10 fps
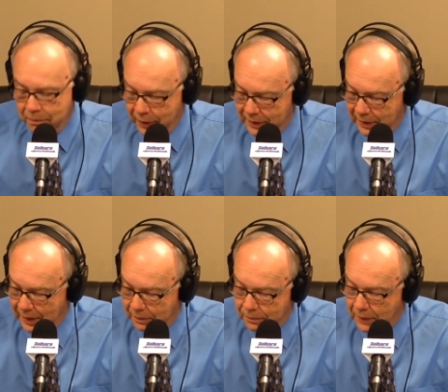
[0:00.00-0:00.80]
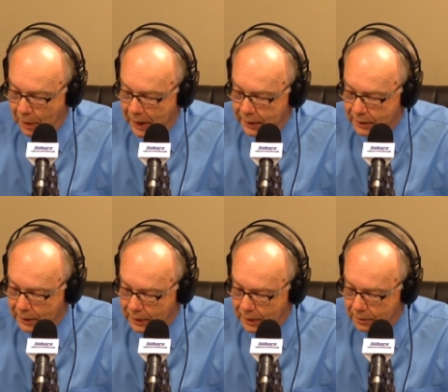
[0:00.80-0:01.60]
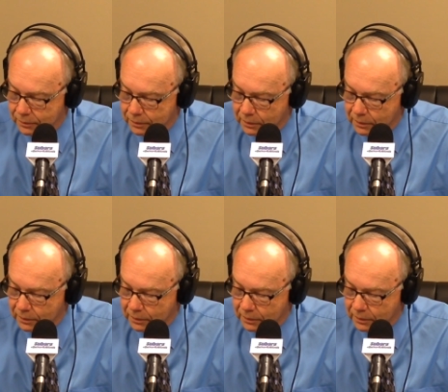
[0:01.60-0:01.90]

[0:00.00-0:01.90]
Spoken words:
But how about